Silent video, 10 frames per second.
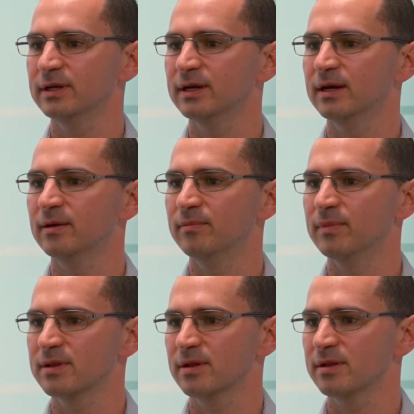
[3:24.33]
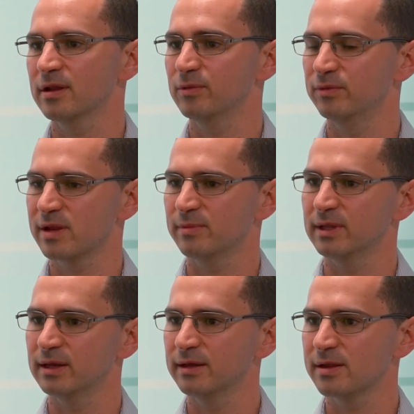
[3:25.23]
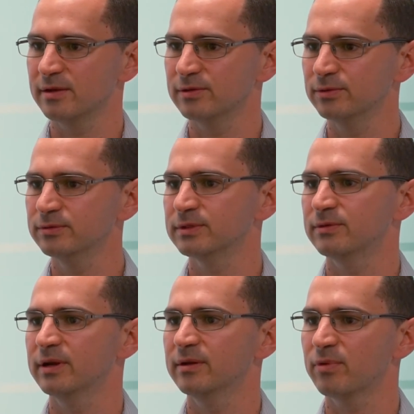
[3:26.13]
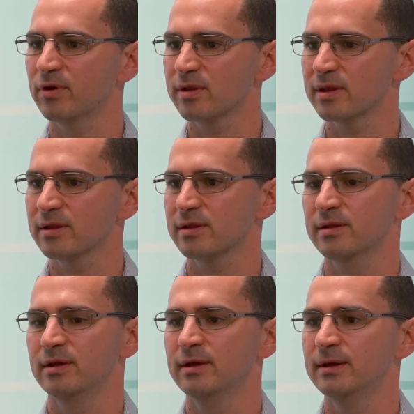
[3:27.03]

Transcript: associated with some of the legacy tools around the process